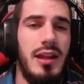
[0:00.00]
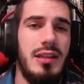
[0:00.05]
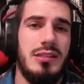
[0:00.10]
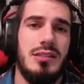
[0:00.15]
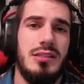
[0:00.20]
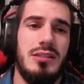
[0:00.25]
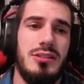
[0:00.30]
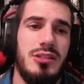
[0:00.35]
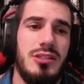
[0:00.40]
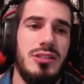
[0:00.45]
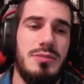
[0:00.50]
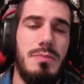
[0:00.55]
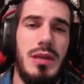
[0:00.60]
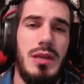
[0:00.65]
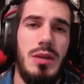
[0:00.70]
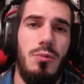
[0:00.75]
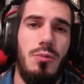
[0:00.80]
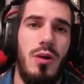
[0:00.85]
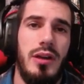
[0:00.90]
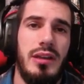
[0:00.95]
is just me
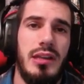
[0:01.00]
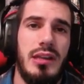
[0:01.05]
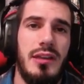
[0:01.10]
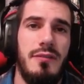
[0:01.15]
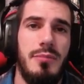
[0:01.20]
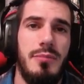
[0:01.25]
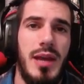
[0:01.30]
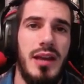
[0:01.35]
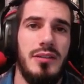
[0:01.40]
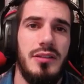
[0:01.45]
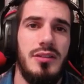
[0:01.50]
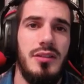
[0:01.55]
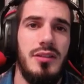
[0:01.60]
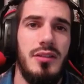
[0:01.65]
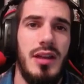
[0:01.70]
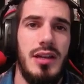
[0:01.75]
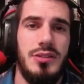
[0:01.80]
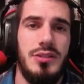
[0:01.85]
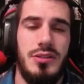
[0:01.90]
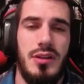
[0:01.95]
wanting to give back to you
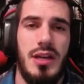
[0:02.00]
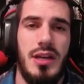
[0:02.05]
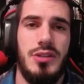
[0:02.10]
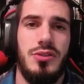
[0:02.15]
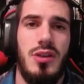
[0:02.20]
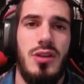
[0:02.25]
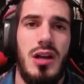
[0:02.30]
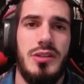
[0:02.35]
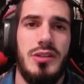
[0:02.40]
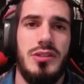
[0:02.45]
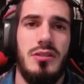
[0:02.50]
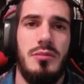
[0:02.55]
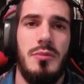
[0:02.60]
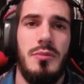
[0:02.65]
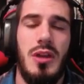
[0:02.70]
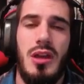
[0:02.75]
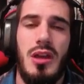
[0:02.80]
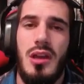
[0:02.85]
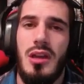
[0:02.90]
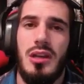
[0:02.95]
guys. You guys are awesome.
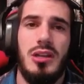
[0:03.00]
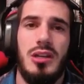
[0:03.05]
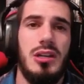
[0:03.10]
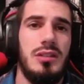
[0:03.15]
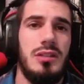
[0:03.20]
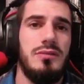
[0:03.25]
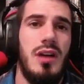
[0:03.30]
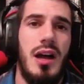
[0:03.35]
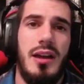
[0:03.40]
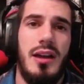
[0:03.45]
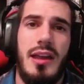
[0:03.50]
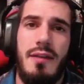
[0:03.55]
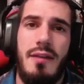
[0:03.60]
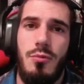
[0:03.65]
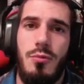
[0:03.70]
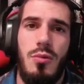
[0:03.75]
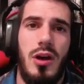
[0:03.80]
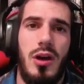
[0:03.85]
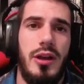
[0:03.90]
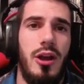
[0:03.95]
Good luck,
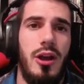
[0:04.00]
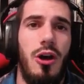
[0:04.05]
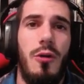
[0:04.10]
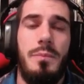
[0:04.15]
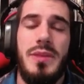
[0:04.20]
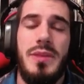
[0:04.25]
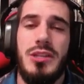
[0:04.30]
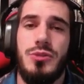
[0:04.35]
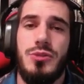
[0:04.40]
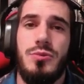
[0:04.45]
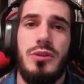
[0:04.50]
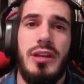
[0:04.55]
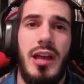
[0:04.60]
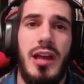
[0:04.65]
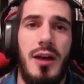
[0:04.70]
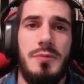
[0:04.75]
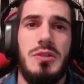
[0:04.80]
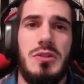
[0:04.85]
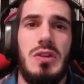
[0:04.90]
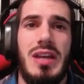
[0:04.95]
everyone. I hope this really
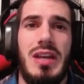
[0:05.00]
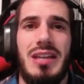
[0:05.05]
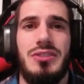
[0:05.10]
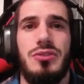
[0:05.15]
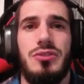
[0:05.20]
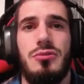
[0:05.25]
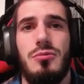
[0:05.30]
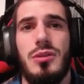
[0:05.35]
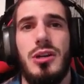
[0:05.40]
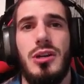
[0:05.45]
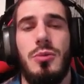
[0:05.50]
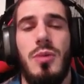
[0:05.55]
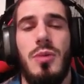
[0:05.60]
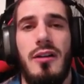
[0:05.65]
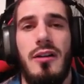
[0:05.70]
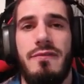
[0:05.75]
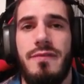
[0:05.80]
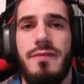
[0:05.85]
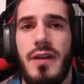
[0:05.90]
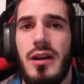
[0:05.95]
helps you guys do really well
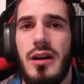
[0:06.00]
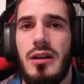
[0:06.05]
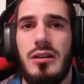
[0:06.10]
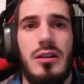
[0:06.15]
at Feral.